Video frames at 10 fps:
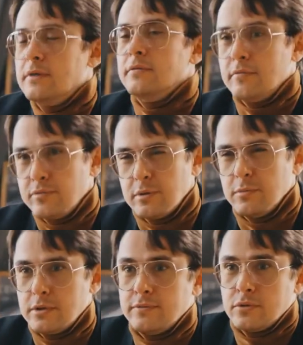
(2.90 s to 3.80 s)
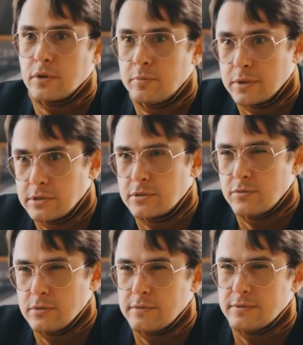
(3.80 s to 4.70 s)
Drug and alcohol
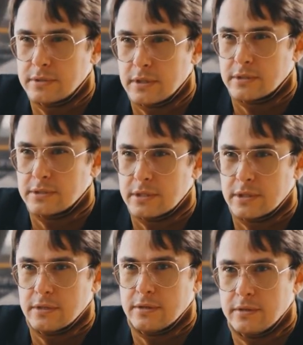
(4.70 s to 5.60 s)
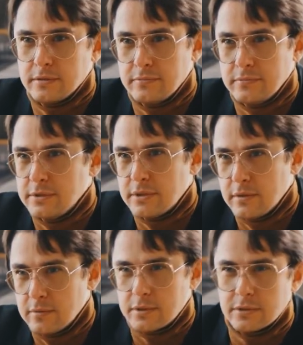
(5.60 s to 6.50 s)
counselors play an integral role in the
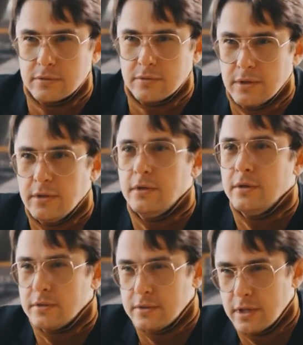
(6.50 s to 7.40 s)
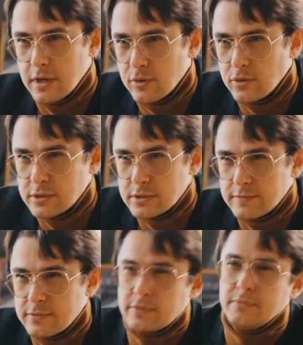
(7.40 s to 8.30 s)
lives of individuals that do
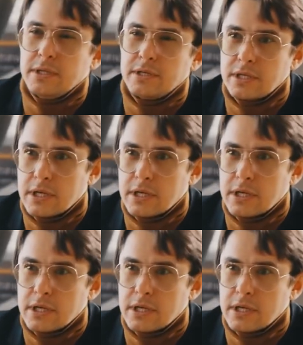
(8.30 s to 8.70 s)
seek treatment.